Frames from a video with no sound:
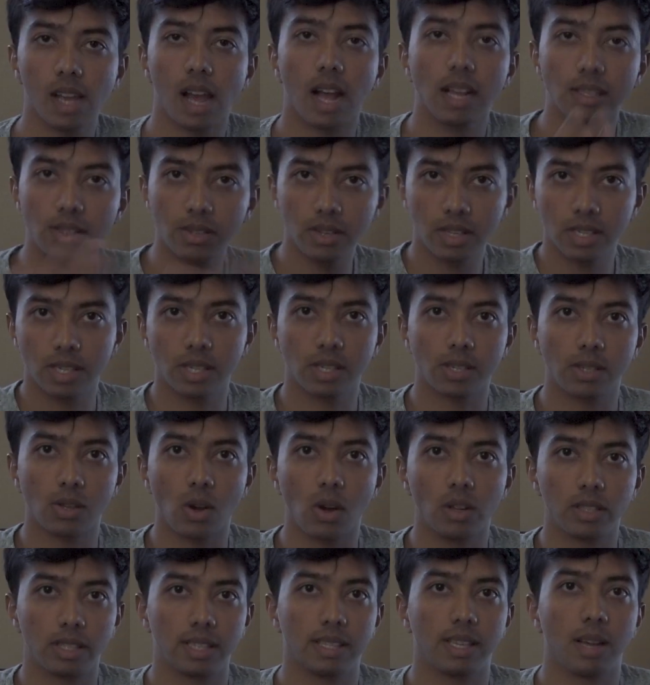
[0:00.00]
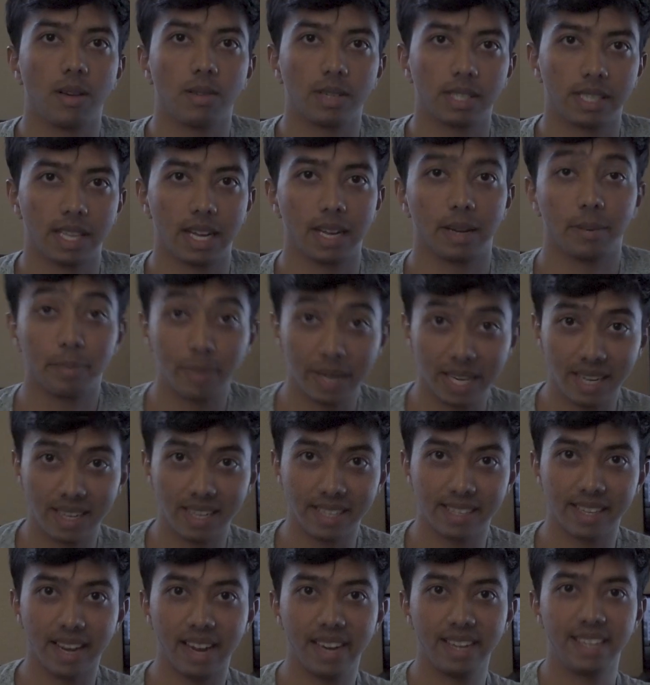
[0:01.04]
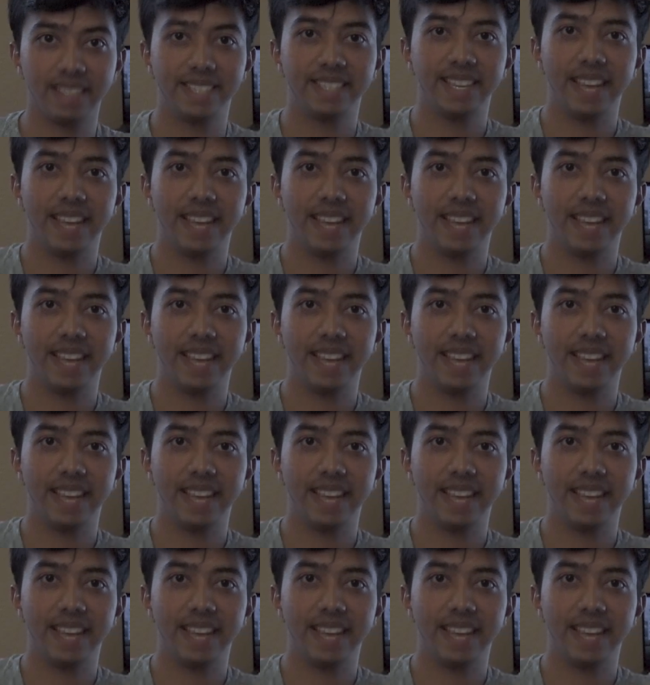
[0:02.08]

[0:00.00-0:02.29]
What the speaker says: As soon as I saw this, I was like, Peak Design,